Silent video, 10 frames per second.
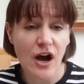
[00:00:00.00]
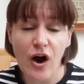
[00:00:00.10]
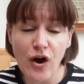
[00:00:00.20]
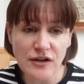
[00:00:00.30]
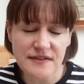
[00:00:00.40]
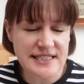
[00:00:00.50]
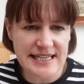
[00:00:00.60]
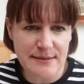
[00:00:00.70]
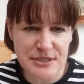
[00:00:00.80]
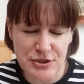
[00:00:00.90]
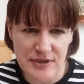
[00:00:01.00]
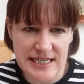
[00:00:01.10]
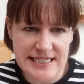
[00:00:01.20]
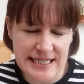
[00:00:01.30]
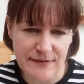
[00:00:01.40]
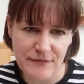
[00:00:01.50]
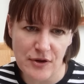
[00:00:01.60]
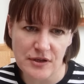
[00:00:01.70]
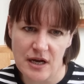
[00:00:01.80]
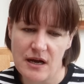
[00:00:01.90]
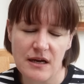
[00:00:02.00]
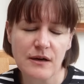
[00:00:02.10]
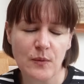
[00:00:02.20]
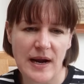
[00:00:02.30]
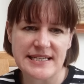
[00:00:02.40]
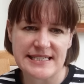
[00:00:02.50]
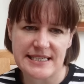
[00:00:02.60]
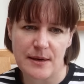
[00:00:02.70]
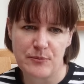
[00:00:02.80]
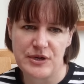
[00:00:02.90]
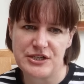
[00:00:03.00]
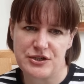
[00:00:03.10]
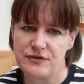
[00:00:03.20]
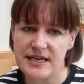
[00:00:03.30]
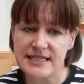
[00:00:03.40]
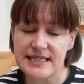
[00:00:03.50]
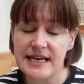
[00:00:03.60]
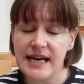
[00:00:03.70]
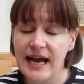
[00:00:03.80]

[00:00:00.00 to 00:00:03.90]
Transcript: all on the same street in Falkirk, West Bridge Street.